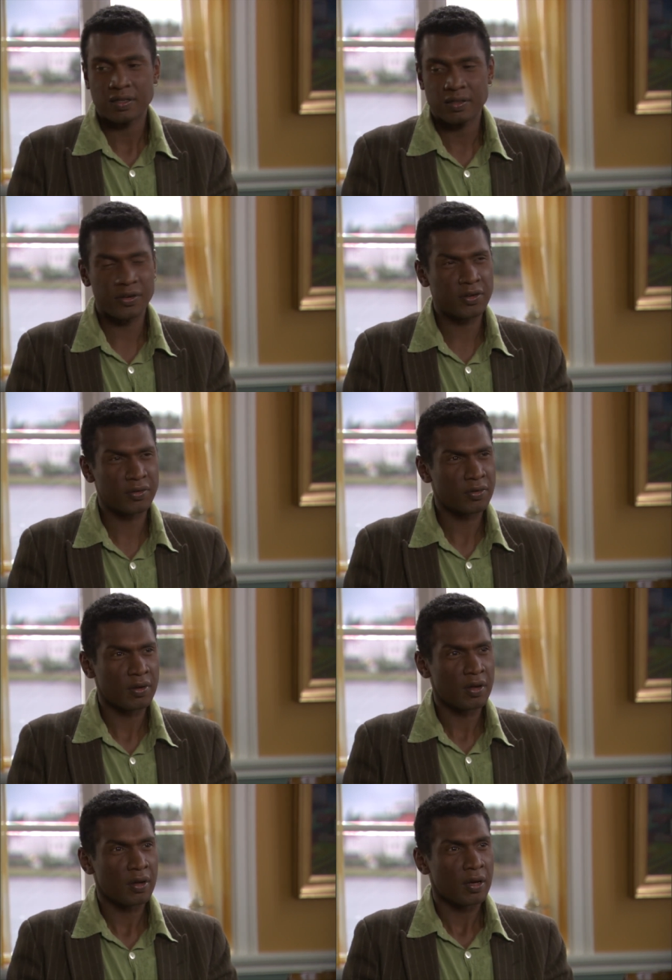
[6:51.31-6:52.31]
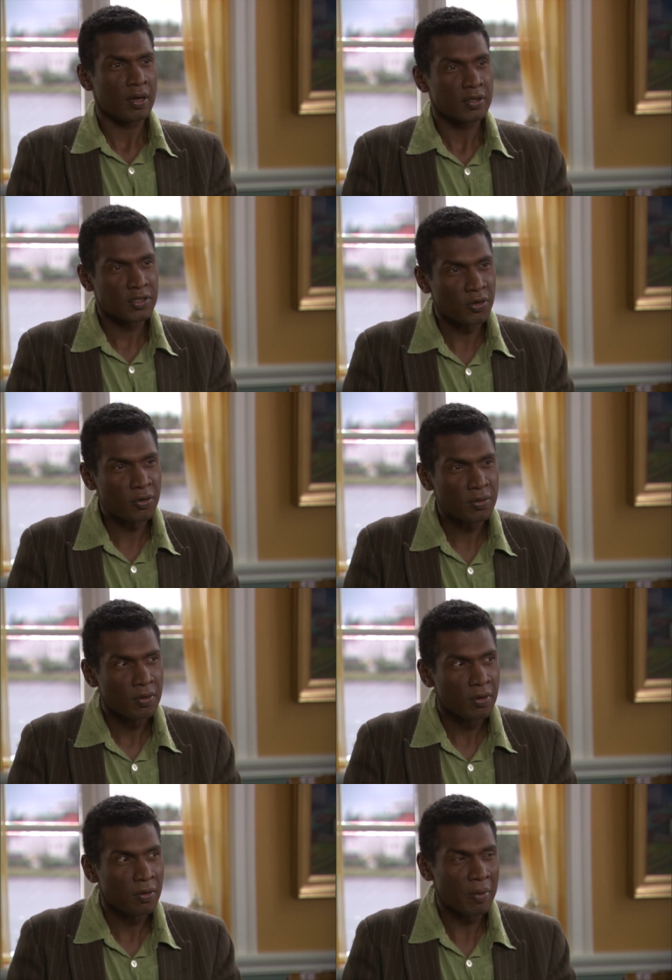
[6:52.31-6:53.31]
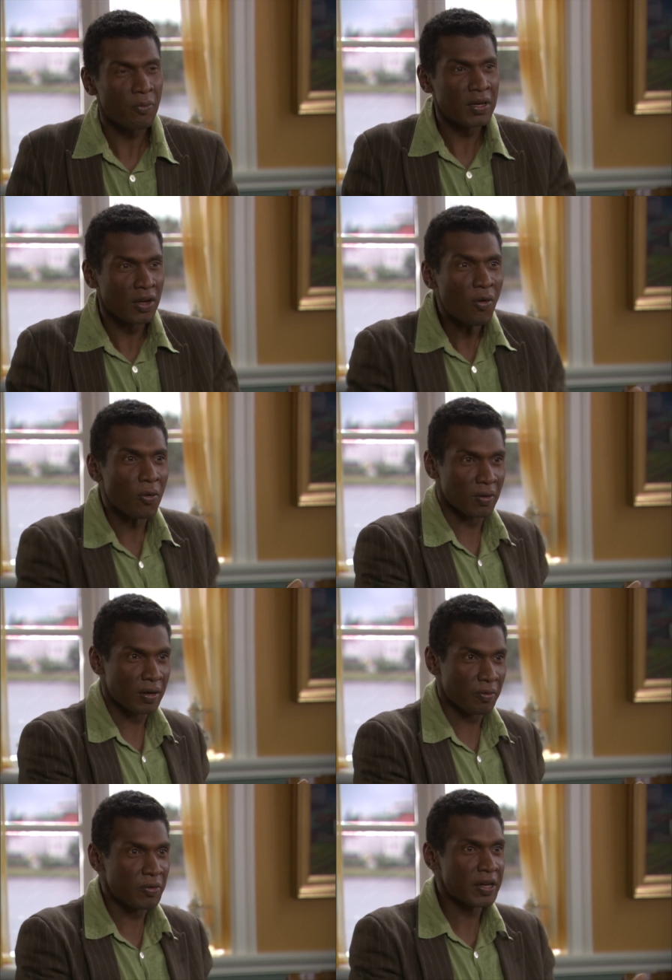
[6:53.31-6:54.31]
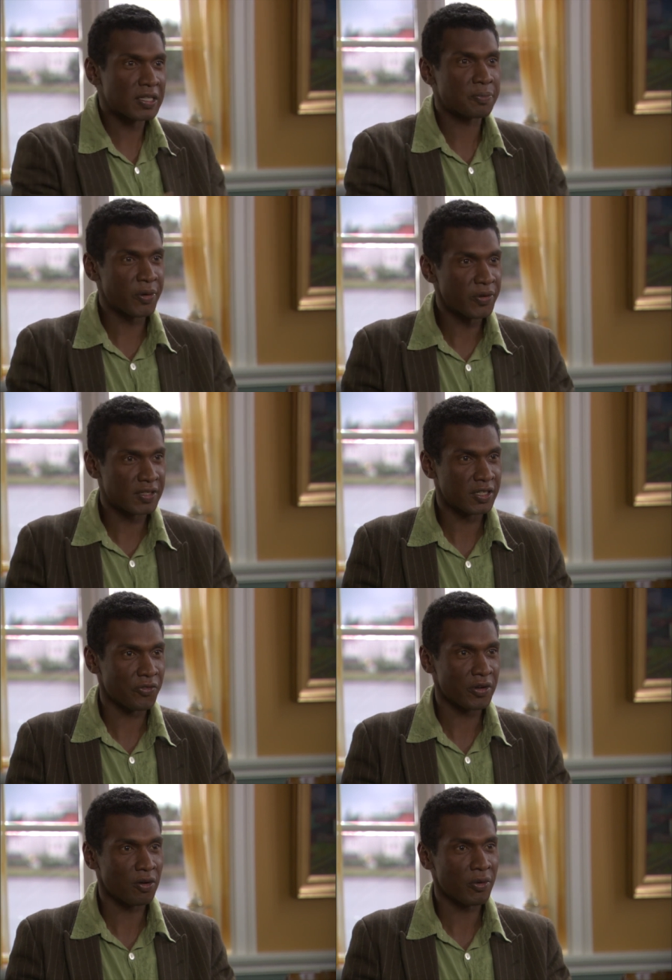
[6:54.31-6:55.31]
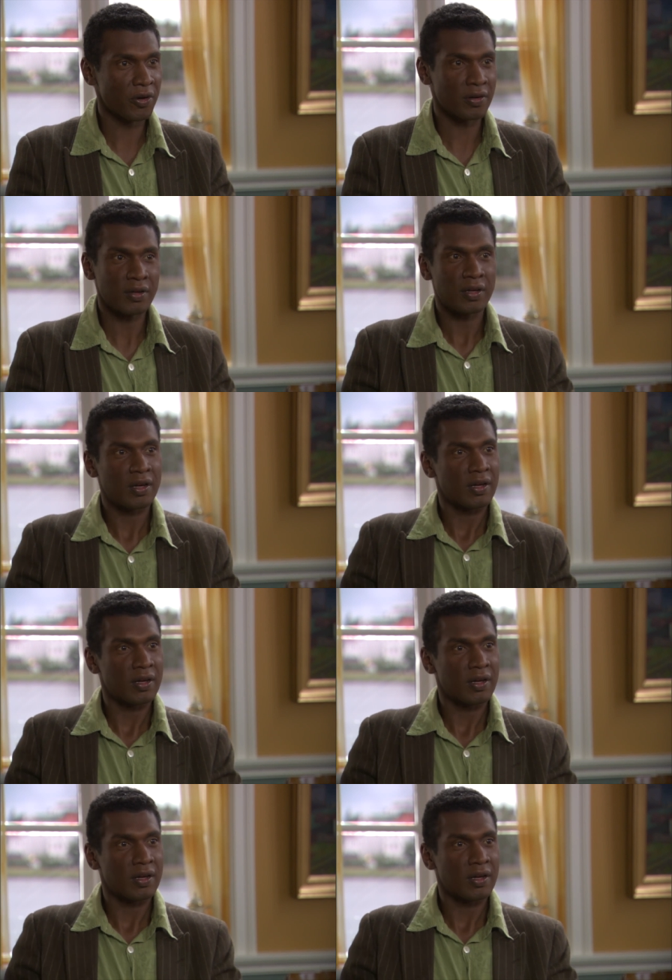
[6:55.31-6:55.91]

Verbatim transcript: The, so, but we know, we experience in the real world,